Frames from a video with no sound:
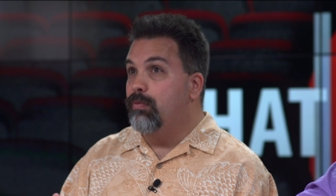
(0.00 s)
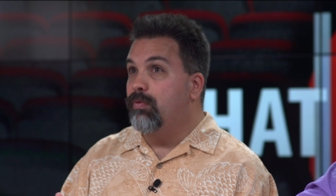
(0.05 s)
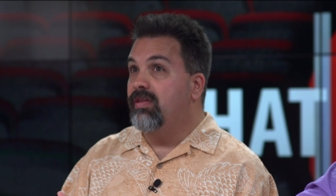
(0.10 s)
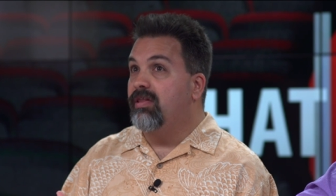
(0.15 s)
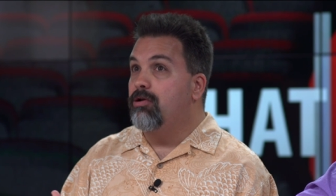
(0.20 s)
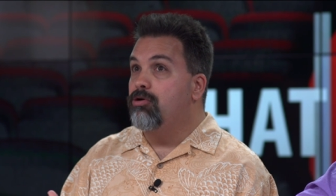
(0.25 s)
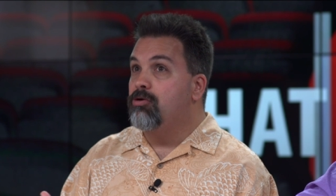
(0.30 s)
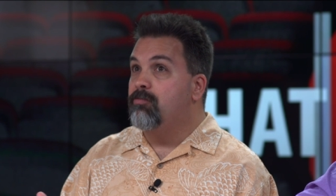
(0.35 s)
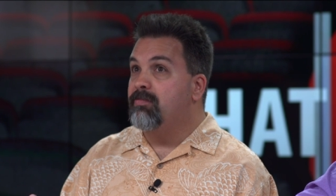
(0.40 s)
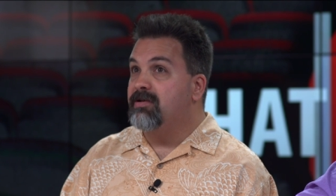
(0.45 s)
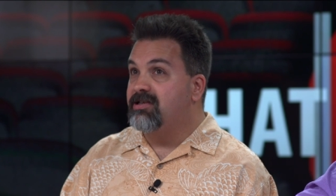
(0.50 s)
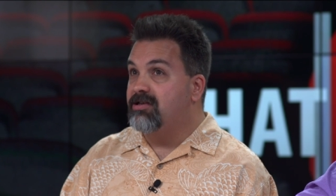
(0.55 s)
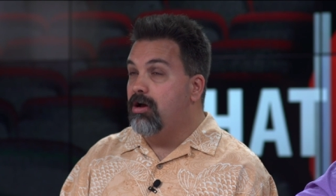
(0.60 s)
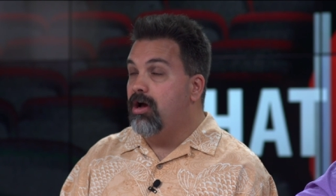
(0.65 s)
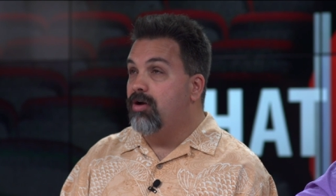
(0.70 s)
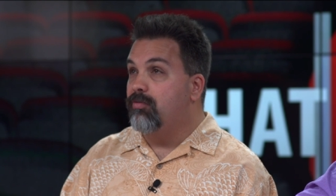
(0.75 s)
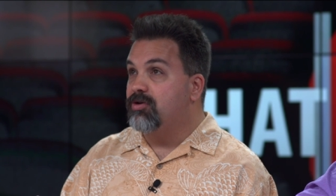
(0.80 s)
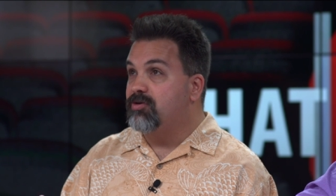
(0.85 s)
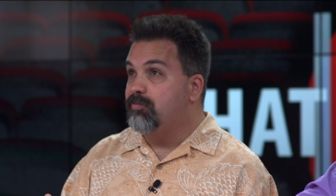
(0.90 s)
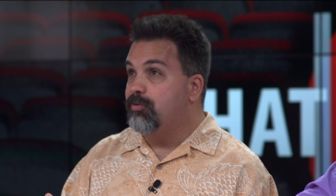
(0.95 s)
when Luc
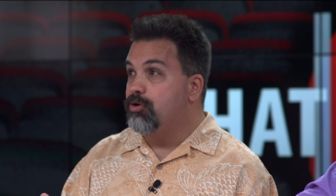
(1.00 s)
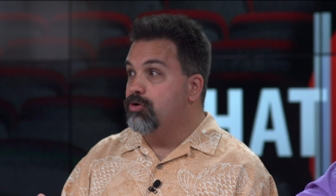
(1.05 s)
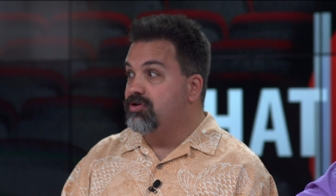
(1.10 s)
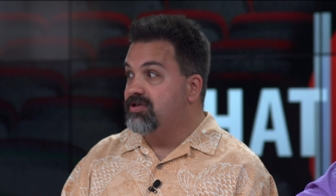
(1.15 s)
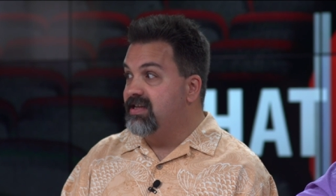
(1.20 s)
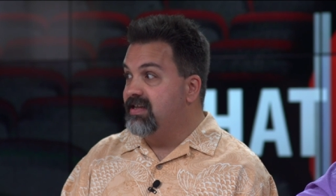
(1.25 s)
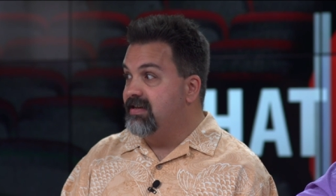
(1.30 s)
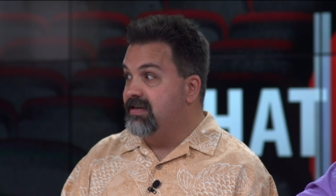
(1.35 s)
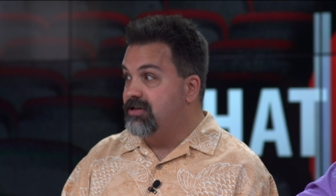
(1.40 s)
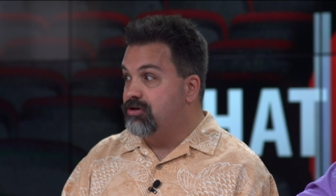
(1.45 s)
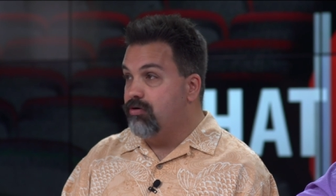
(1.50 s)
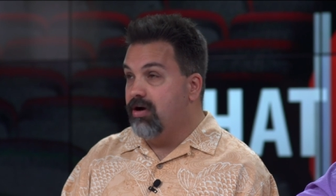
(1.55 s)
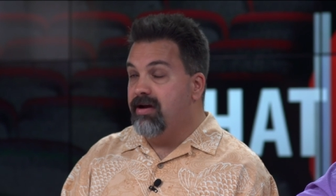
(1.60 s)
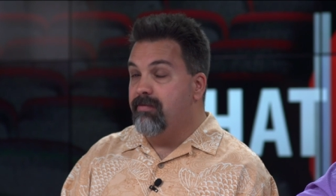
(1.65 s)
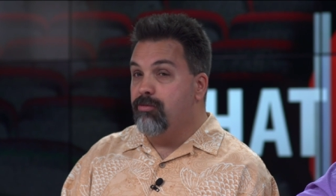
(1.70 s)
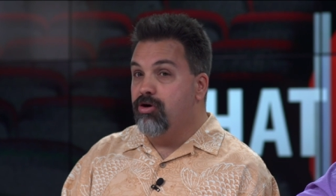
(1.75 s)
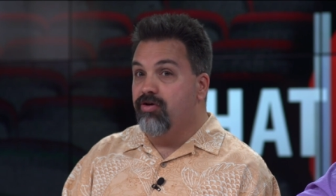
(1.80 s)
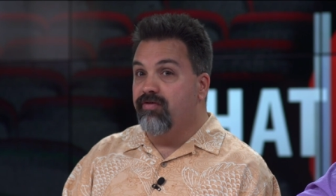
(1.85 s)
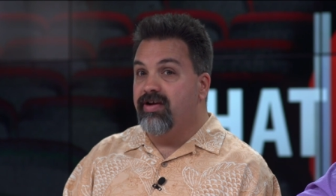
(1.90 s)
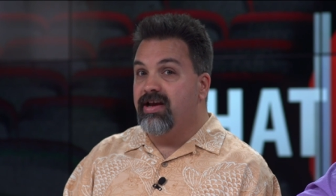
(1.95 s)
Besson was producing these
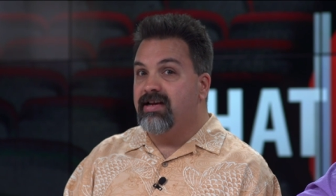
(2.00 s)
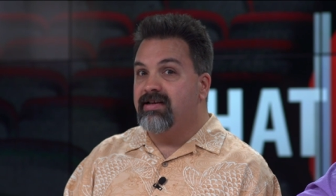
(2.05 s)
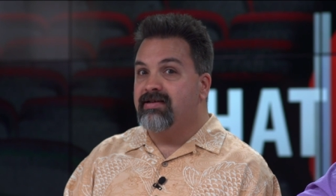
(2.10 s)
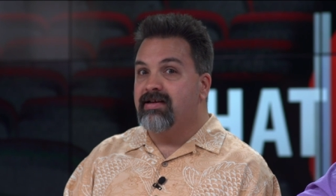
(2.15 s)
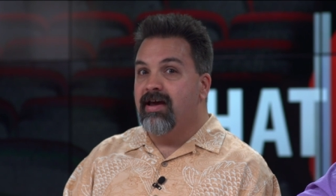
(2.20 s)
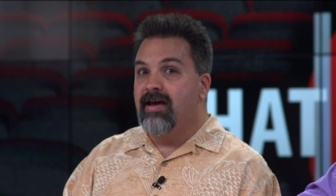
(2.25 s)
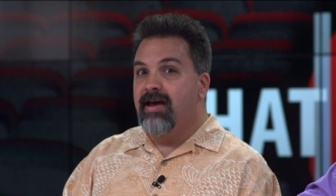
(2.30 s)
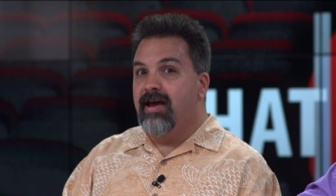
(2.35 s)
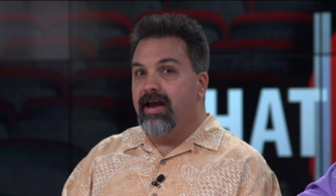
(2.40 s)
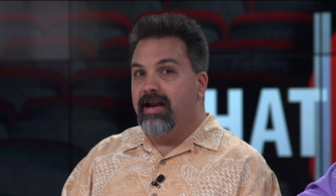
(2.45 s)
great movies,